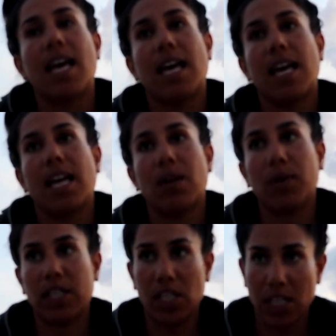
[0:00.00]
and
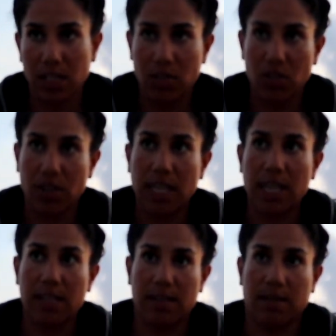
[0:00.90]
we teach
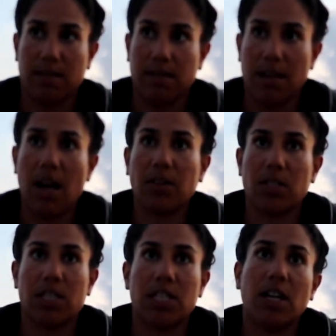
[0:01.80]
kids how
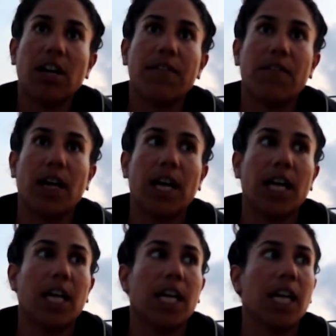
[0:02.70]
to surf
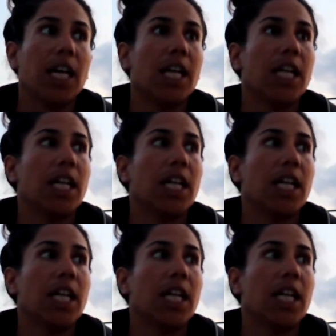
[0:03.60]
and